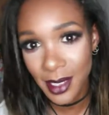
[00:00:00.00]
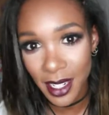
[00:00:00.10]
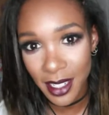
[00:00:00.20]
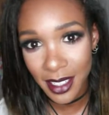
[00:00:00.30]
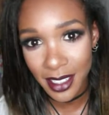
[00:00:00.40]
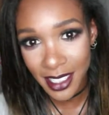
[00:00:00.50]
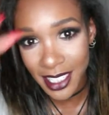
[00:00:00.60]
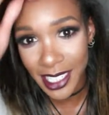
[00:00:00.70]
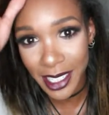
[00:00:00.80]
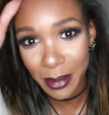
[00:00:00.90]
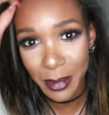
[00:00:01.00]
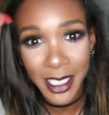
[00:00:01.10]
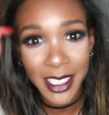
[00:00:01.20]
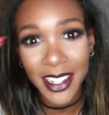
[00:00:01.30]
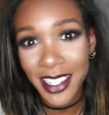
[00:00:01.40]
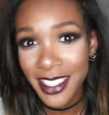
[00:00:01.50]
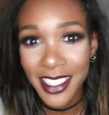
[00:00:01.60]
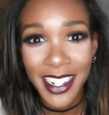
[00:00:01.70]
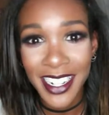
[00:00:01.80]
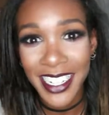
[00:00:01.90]
dark
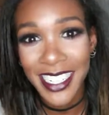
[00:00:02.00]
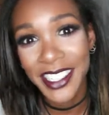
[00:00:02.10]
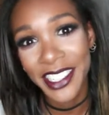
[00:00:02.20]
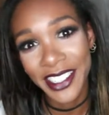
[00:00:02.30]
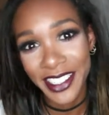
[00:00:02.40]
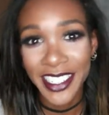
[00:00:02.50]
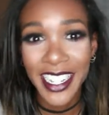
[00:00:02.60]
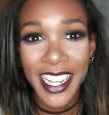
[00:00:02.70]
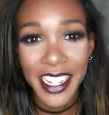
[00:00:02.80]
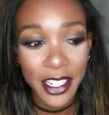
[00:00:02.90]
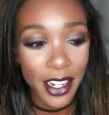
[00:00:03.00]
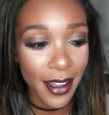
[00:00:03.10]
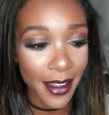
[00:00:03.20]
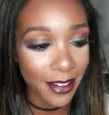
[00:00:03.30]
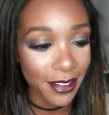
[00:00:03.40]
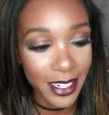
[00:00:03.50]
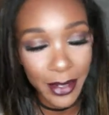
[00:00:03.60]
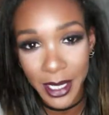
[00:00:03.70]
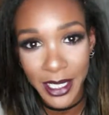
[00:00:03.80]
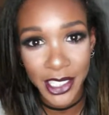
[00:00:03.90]
eye look, and I
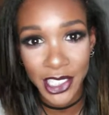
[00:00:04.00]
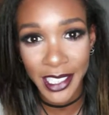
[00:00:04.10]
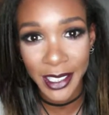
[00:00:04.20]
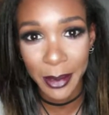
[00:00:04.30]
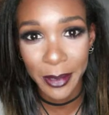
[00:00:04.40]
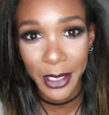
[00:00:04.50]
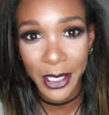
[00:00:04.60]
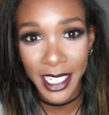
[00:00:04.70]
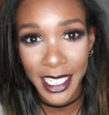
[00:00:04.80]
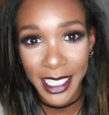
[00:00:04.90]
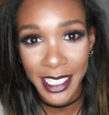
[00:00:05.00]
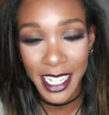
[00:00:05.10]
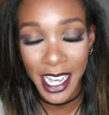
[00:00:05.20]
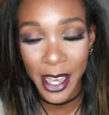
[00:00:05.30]
really wanted to share it with you guys.